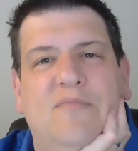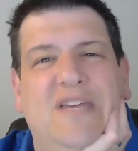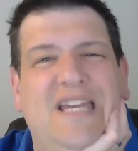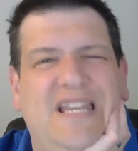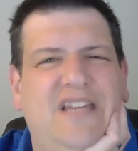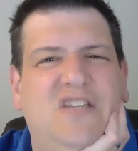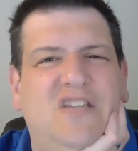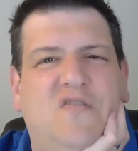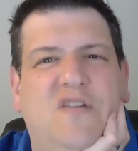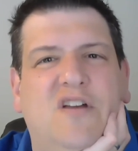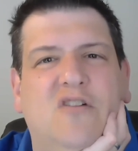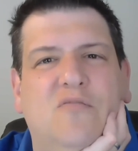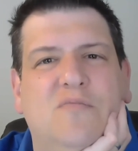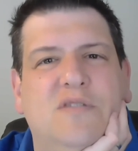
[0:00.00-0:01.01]
in his
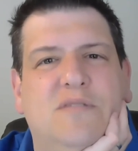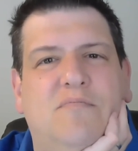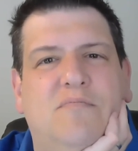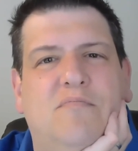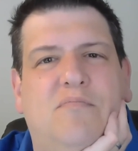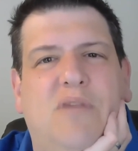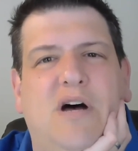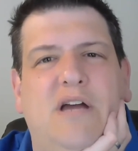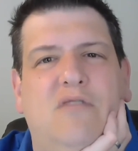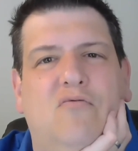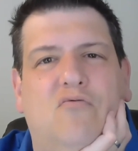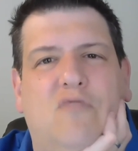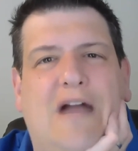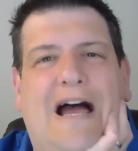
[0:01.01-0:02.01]
films, but
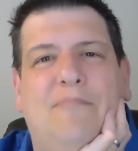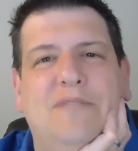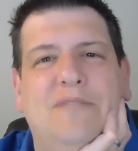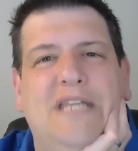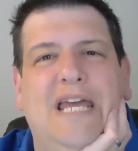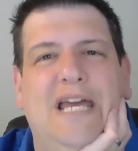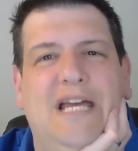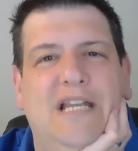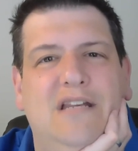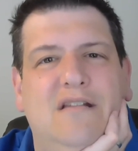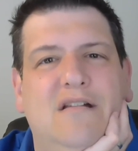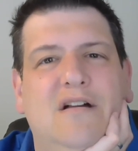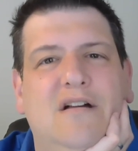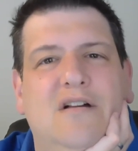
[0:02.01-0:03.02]
wrapped
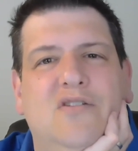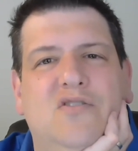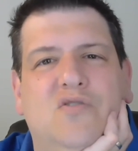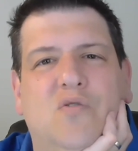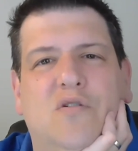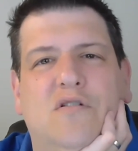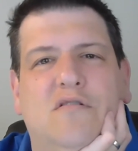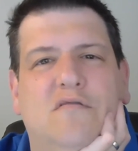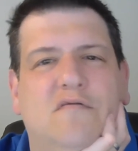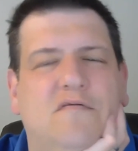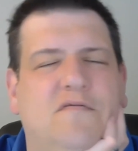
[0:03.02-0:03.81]
in sort of